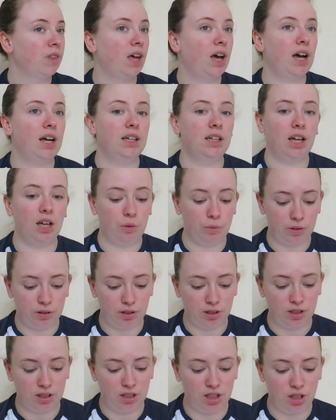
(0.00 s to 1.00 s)
And I will
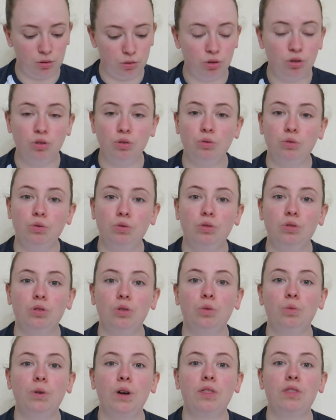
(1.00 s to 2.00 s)
see you soon
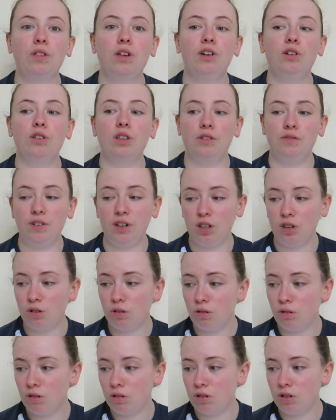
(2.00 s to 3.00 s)
with another
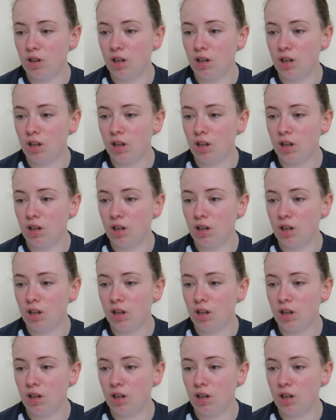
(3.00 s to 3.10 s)
video.